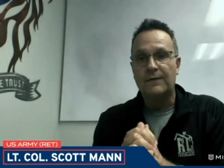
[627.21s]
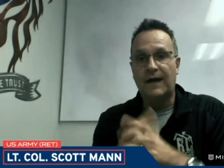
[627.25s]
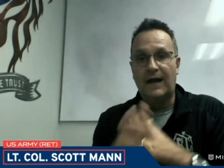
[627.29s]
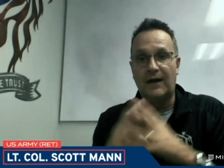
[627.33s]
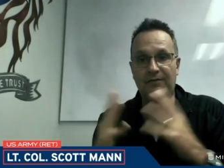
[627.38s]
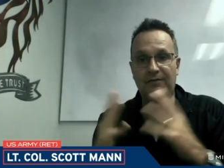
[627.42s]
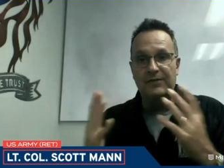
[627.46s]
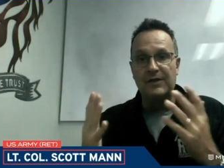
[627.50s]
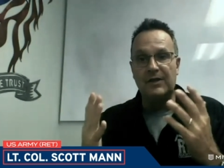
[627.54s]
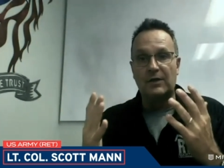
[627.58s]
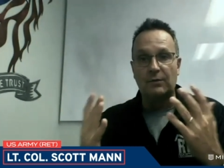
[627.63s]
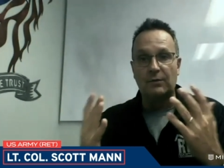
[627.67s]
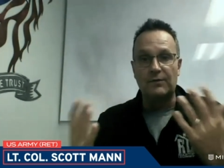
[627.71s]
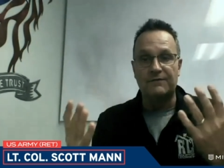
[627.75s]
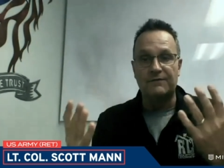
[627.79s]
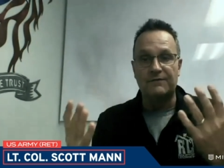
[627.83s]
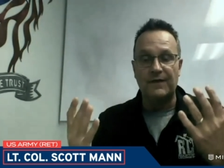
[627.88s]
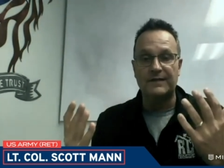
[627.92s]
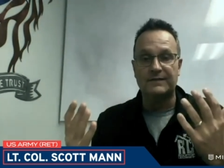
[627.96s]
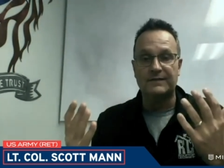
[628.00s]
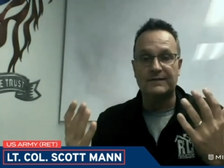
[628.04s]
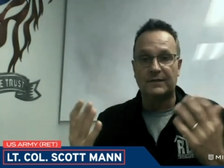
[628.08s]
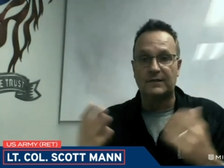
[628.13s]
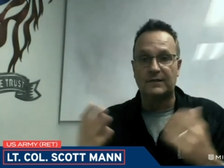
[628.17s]
I think we
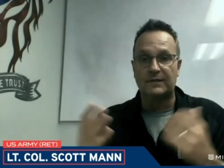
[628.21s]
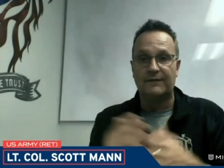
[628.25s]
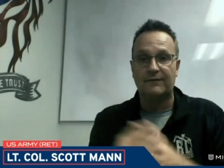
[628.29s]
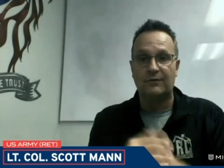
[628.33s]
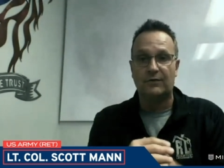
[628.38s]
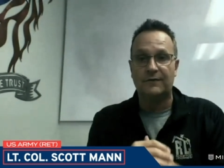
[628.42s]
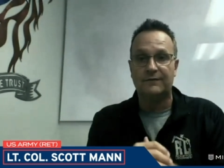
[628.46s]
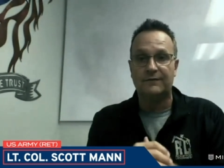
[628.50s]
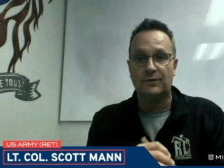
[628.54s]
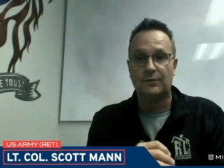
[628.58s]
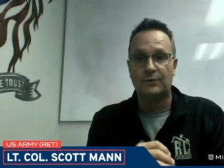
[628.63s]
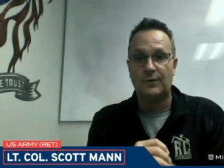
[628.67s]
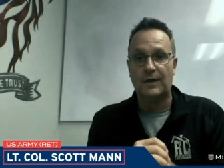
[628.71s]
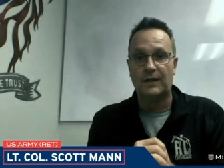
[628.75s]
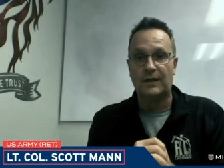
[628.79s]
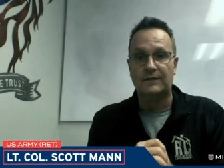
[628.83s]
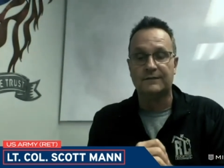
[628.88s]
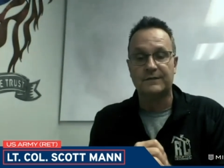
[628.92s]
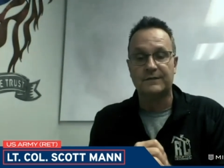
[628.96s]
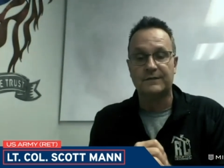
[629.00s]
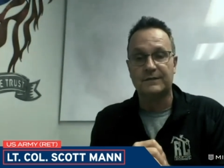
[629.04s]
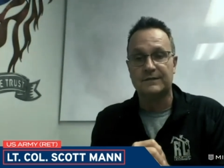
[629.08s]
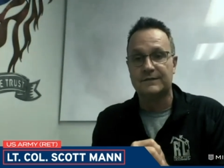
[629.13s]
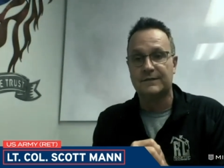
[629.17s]
face a level of
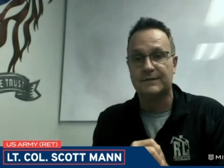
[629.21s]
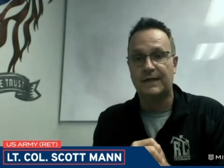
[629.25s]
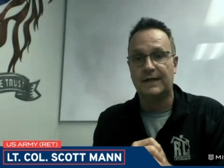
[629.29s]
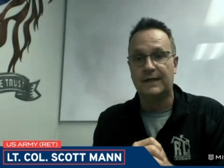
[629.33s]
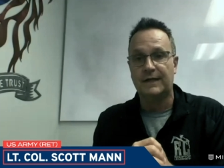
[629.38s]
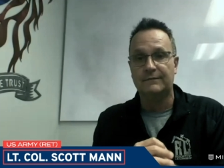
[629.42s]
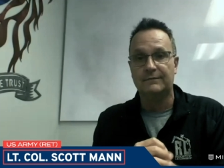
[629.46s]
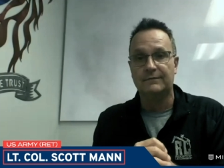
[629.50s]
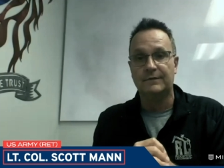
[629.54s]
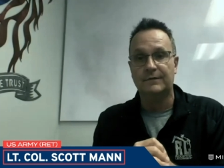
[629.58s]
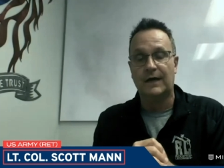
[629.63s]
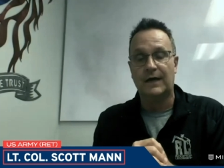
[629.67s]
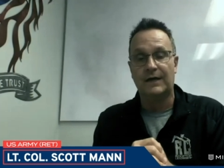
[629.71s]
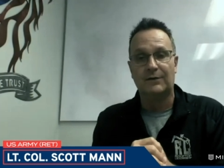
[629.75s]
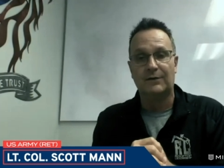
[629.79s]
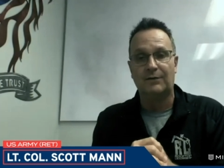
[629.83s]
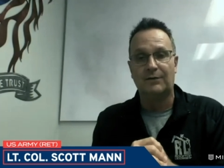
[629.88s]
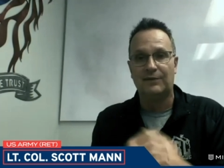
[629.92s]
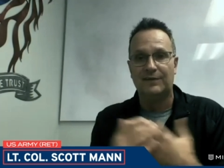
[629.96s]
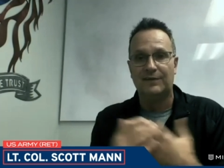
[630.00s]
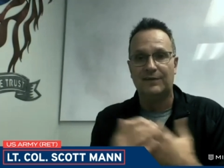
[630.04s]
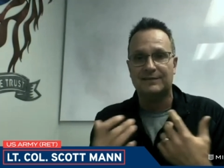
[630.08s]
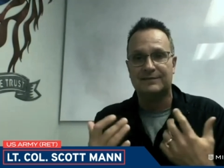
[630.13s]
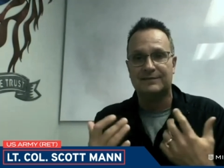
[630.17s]
irrelevance that not
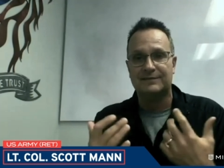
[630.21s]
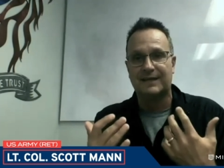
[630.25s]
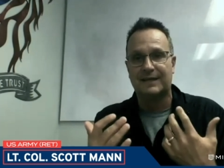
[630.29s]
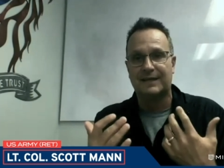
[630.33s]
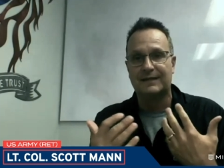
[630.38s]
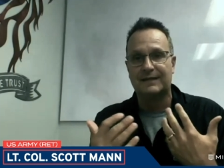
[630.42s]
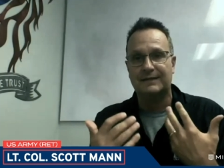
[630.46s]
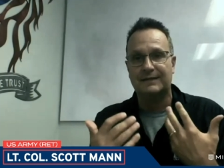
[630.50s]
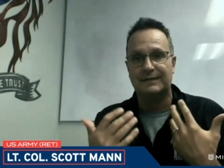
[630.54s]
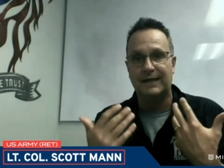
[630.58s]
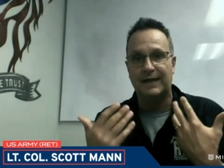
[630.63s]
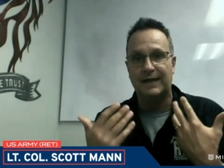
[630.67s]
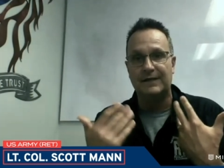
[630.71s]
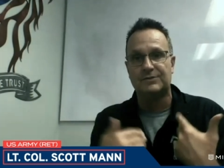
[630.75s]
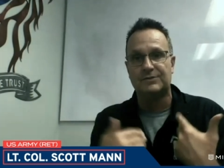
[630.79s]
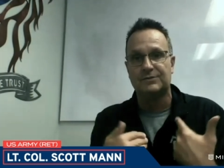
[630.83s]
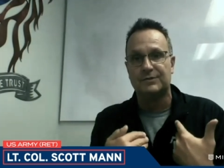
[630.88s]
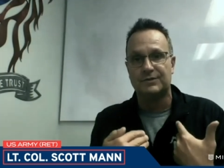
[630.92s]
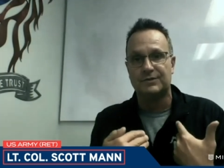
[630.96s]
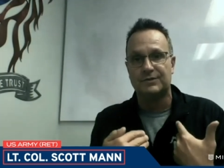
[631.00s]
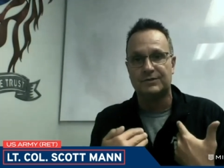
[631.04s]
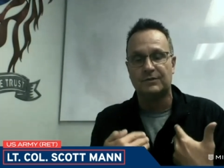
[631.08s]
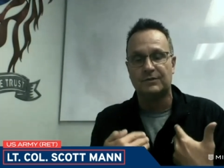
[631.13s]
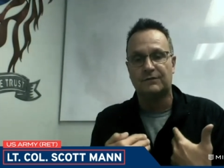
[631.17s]
only is kind of
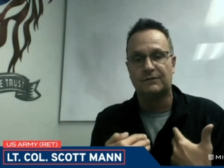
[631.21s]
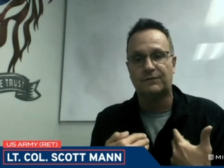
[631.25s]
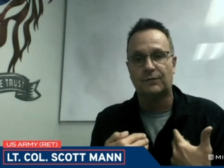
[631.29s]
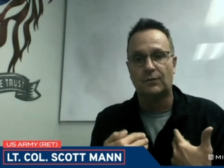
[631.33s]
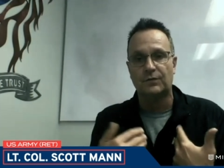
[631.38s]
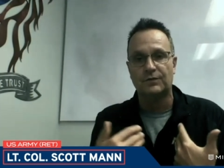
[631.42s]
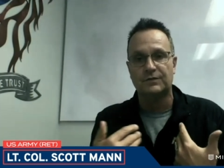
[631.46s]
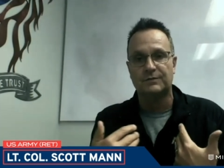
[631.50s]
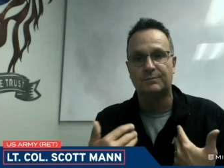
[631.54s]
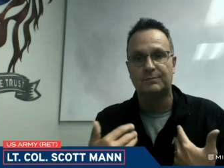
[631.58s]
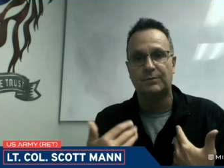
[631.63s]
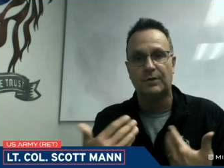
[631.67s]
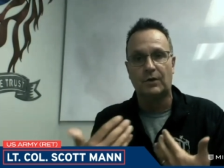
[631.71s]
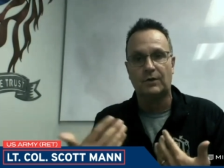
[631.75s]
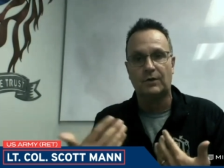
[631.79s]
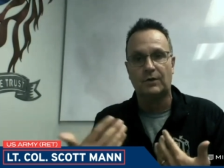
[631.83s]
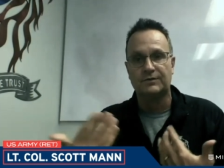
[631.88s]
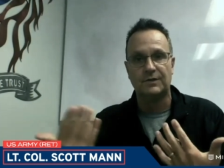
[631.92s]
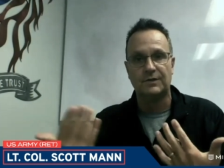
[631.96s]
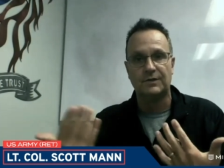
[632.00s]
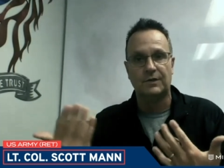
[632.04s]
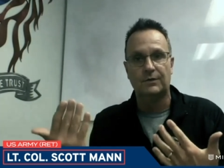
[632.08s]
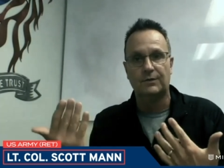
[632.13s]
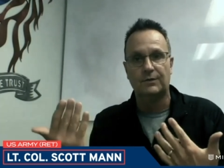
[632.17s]
dangerous to the force, but
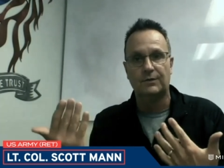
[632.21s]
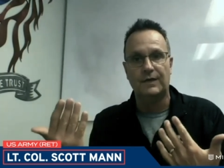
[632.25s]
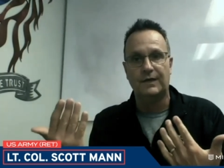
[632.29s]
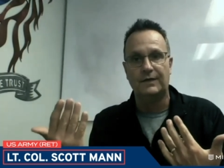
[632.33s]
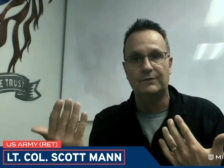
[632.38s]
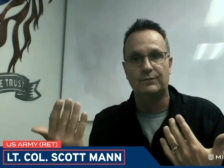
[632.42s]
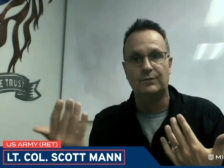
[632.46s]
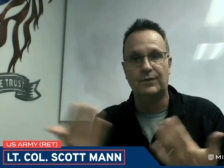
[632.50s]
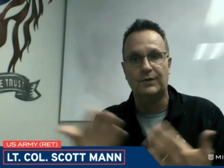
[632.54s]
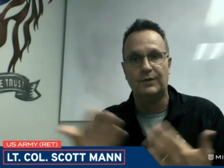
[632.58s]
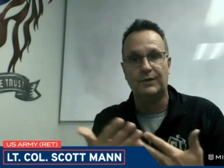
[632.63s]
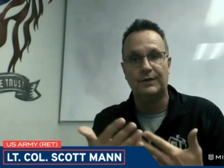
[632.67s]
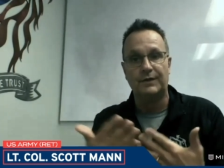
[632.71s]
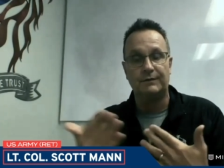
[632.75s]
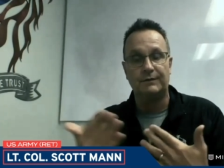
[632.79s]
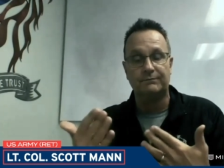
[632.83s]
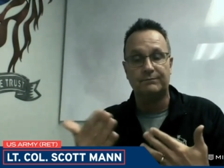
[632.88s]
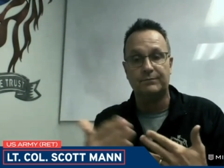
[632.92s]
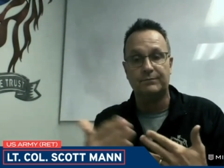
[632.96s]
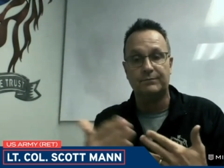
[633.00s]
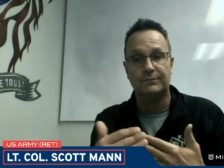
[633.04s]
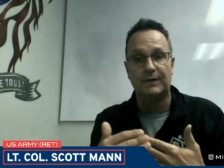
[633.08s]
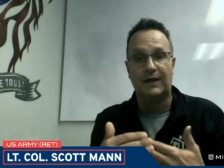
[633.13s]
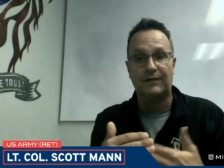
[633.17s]
also it really,
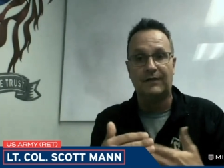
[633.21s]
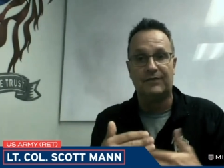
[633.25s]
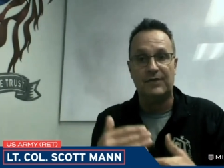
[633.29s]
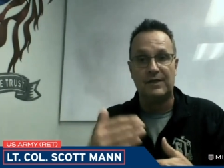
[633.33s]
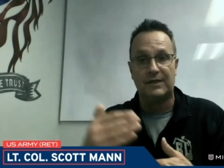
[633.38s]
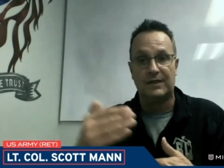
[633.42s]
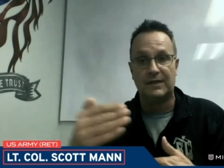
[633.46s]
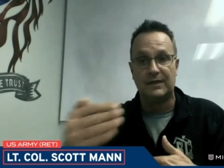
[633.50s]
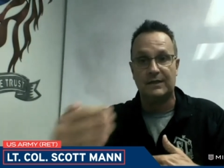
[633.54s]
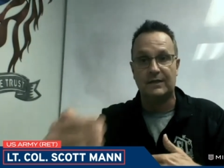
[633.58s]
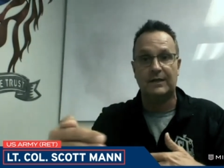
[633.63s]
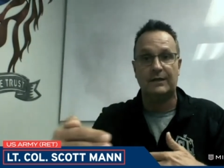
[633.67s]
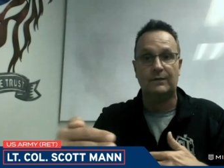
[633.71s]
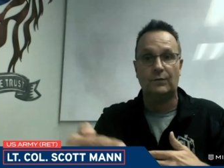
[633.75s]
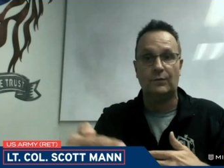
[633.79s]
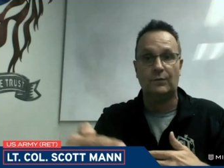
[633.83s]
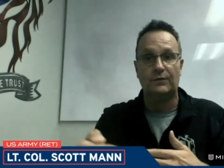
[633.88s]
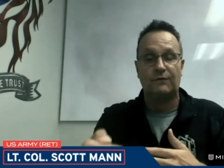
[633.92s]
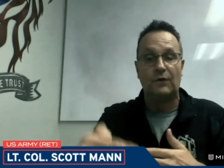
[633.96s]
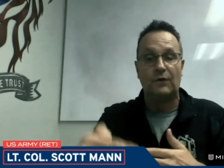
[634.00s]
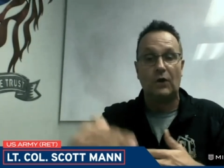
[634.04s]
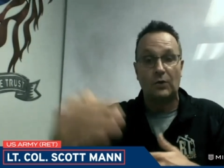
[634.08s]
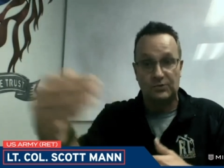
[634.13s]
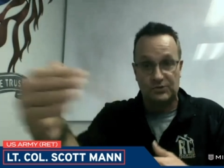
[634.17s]
I think it we
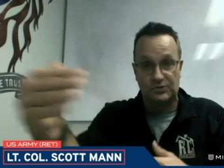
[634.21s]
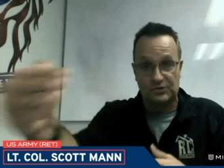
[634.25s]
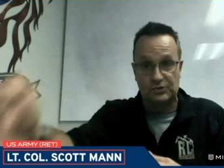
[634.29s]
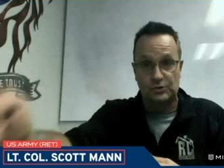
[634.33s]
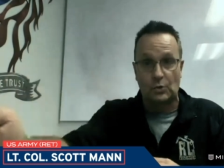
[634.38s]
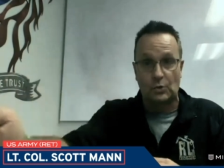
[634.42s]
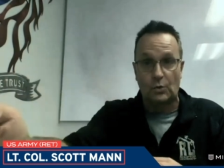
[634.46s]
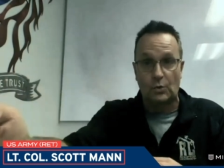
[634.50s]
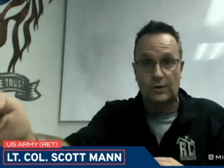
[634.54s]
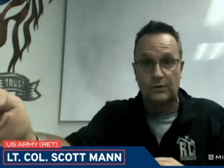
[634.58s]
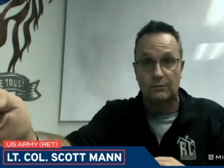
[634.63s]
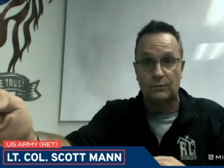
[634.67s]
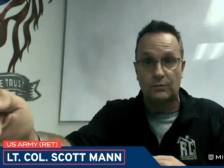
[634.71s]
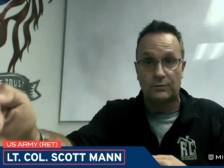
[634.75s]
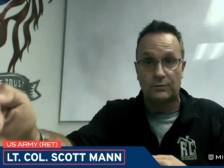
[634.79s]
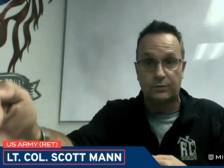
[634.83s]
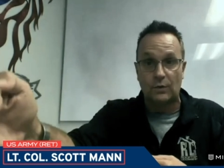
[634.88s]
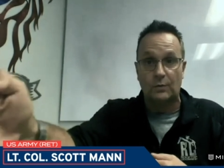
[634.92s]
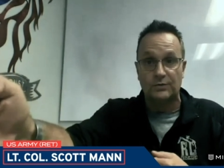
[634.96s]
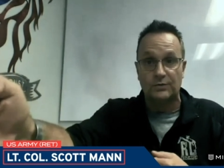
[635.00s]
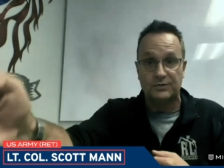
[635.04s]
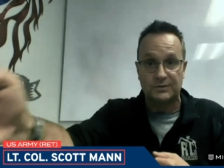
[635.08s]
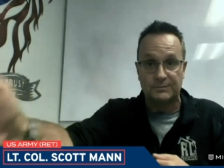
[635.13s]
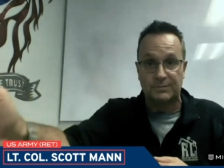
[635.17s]
fall short with
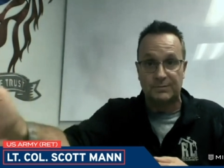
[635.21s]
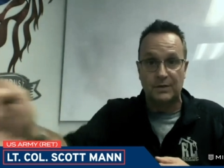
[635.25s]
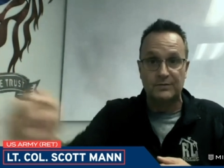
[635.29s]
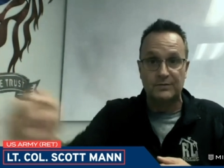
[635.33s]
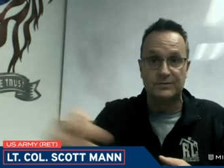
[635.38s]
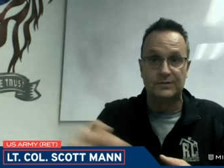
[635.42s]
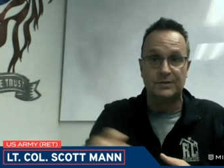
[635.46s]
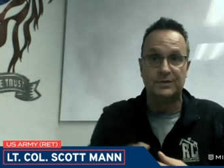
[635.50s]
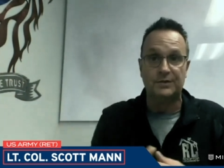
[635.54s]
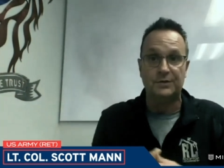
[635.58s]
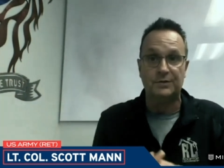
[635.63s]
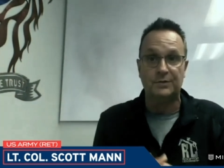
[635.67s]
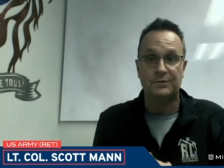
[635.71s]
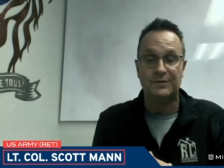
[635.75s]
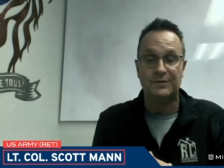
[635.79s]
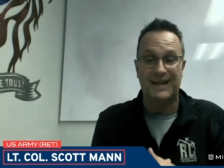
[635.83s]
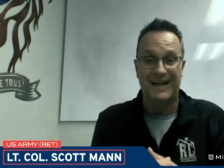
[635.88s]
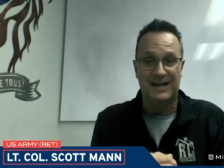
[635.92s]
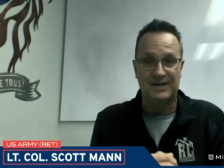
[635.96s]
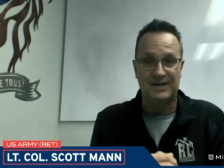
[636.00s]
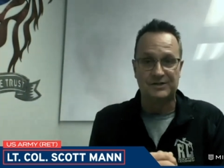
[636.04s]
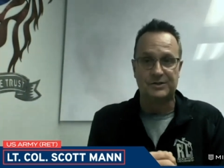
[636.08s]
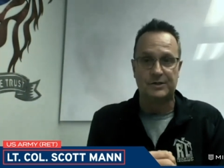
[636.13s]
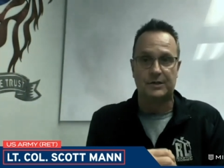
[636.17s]
what we're supposed to do
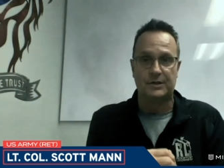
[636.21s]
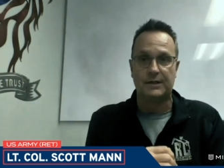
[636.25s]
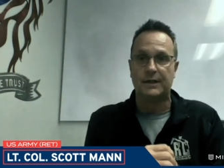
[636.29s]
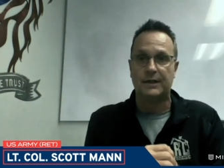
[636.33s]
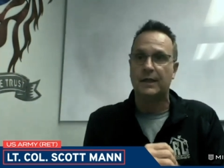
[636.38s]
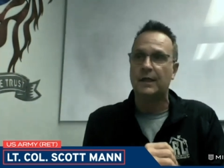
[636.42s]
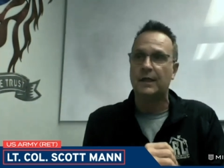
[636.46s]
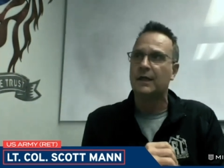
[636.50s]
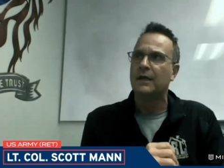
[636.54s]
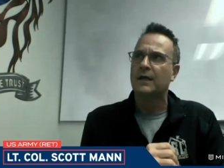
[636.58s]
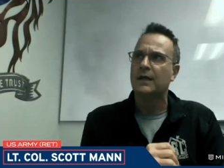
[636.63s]
nationally.